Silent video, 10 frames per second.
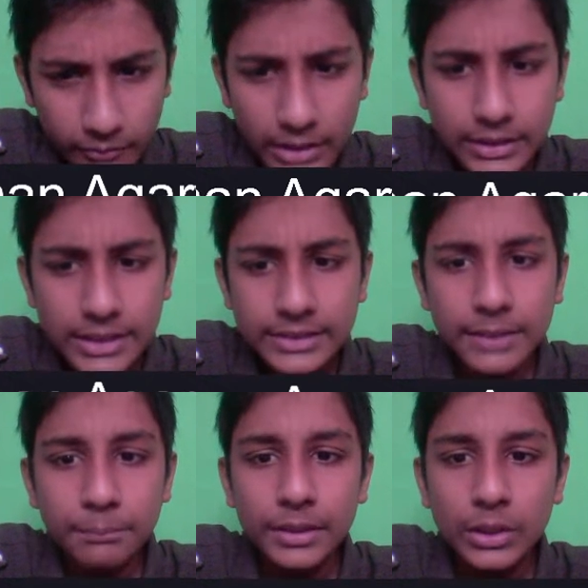this
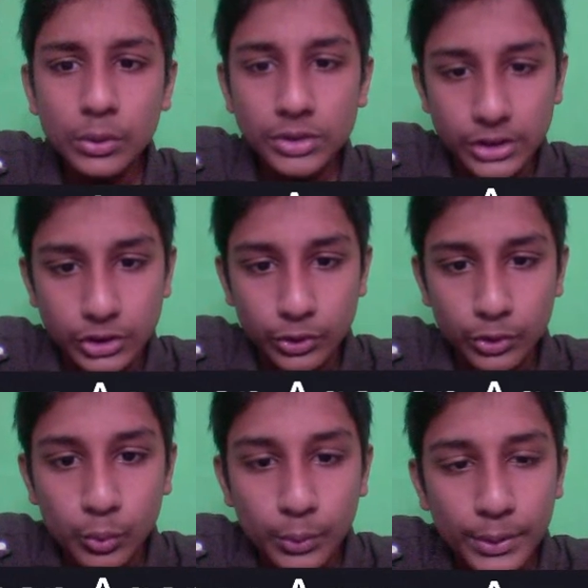simply loses to
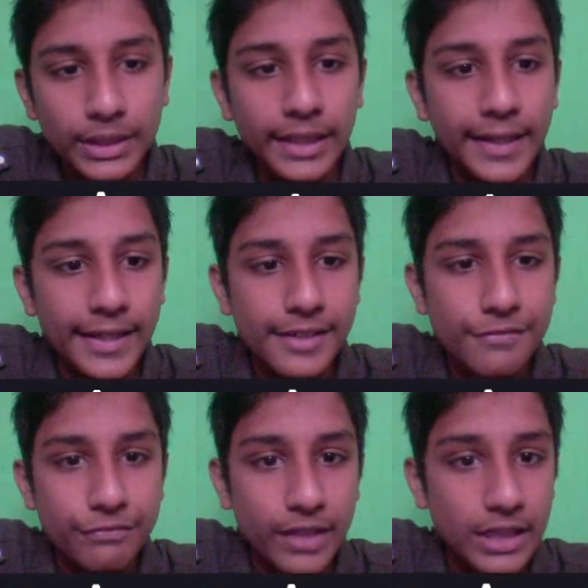queen
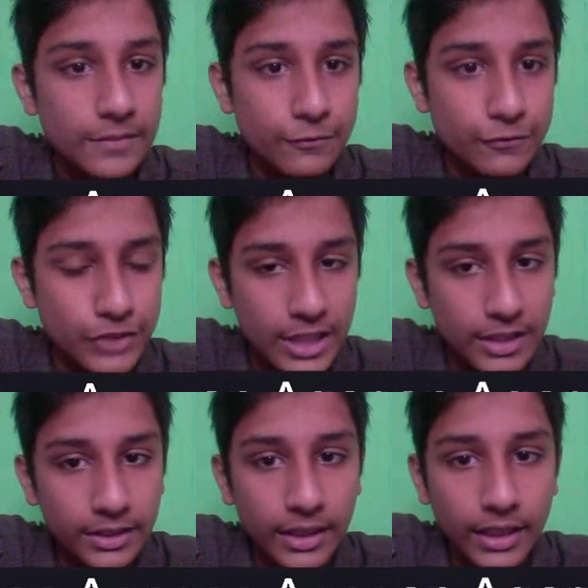a5
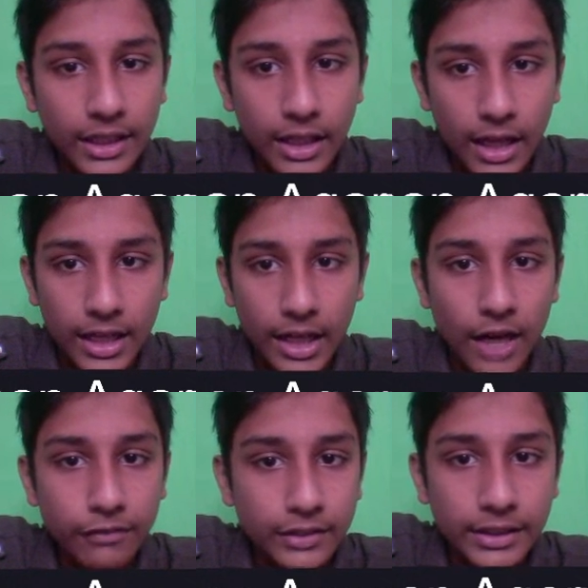check, and
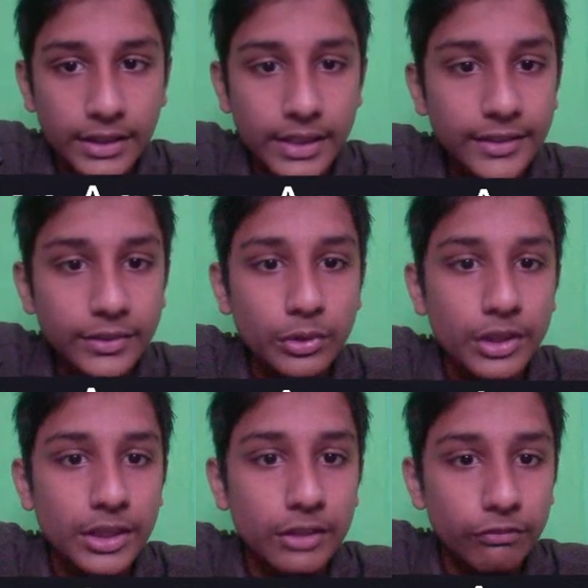after king to
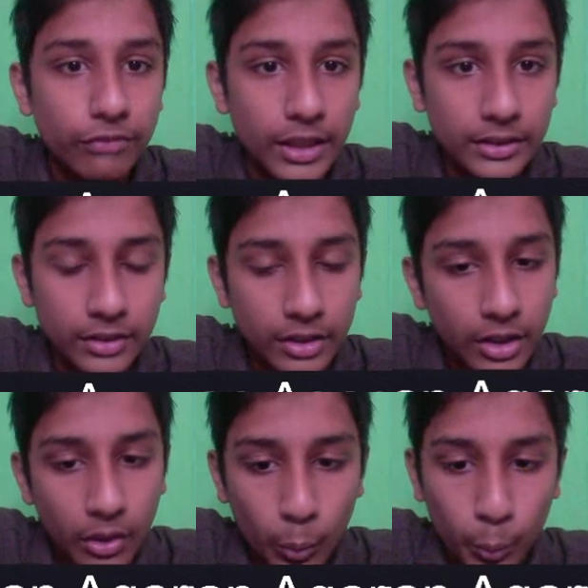d1,
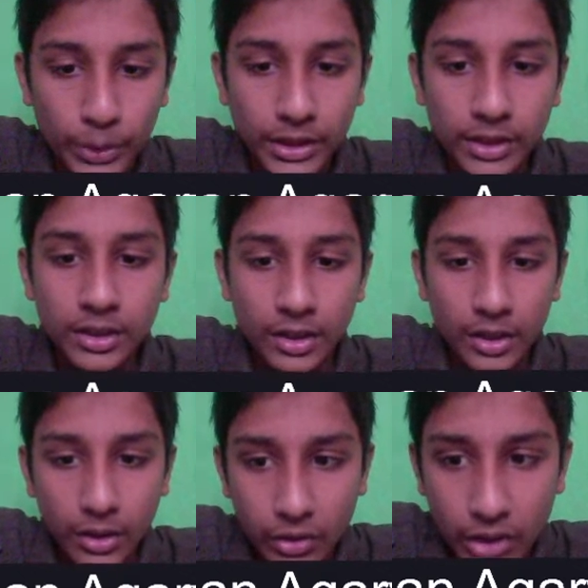we
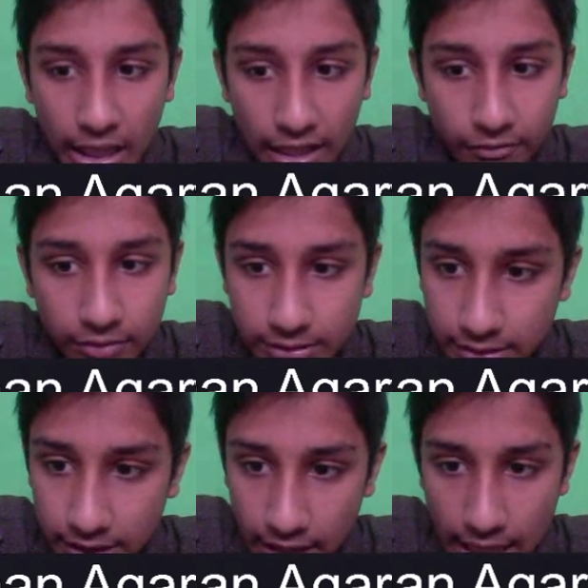could have, let's
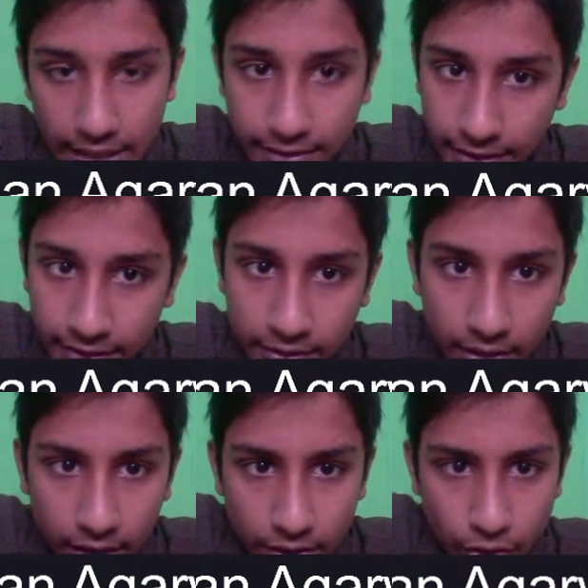say, anything.
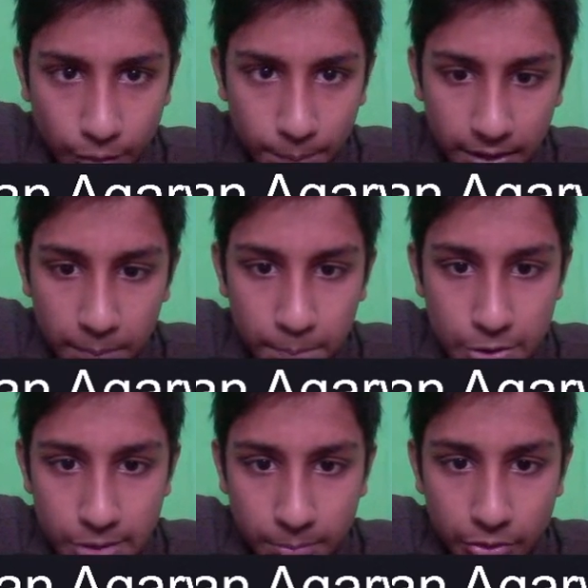You could play
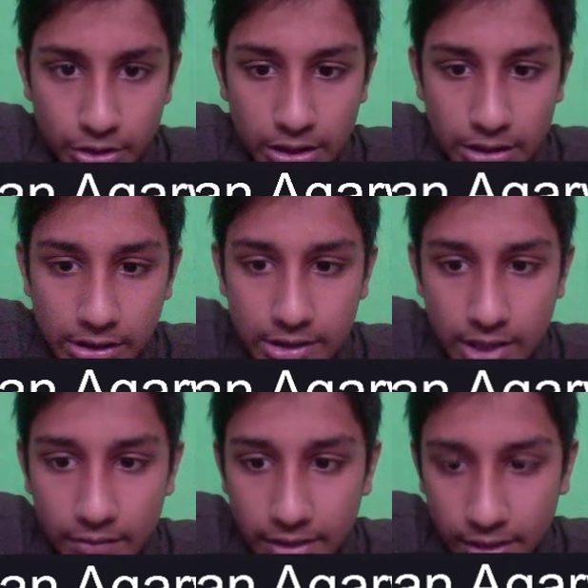bishop to
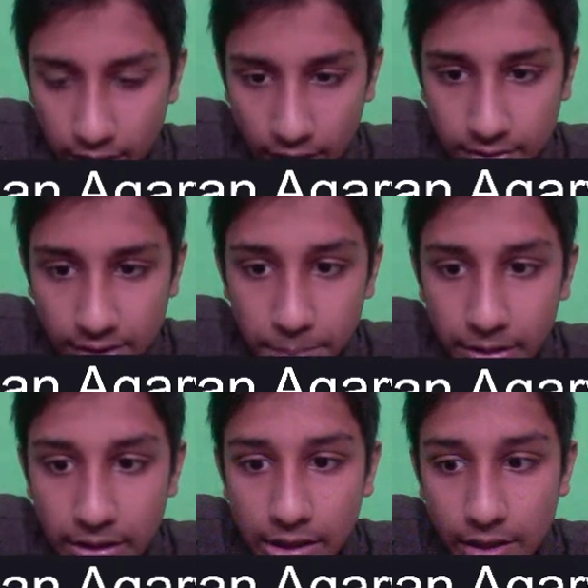d7 and simply
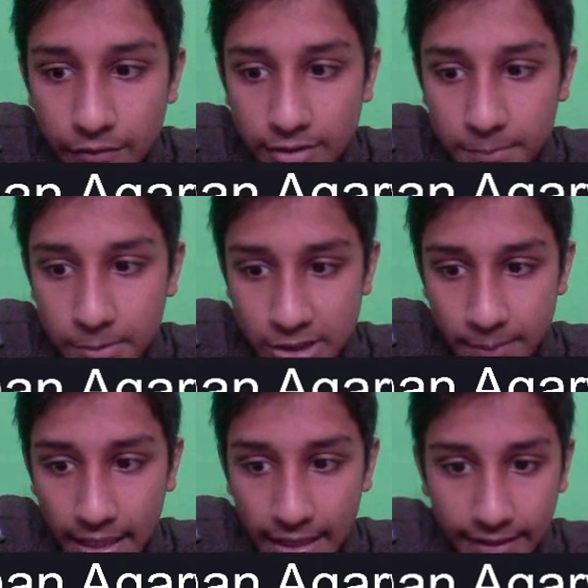leave this bishop
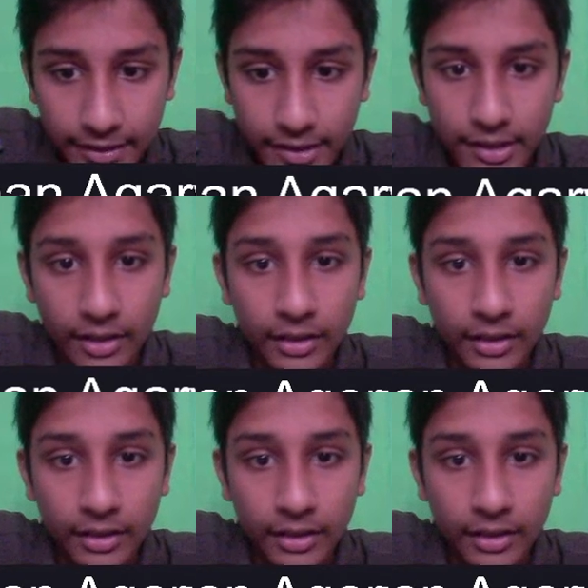hanging here.